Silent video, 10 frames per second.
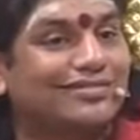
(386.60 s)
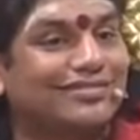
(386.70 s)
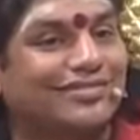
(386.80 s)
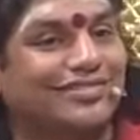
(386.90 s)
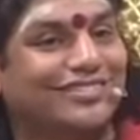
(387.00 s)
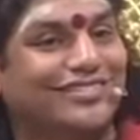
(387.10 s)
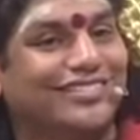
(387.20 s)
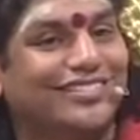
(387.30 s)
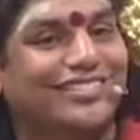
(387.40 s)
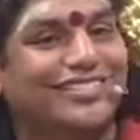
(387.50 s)

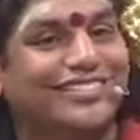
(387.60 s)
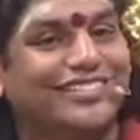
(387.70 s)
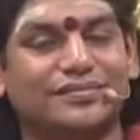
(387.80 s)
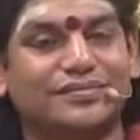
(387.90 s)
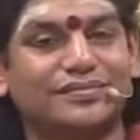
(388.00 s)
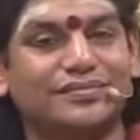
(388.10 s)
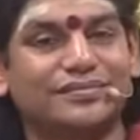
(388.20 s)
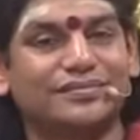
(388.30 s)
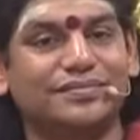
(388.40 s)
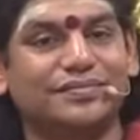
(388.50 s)

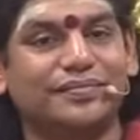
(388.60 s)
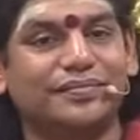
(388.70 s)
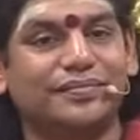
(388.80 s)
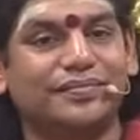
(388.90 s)
No one is speaking in this clip.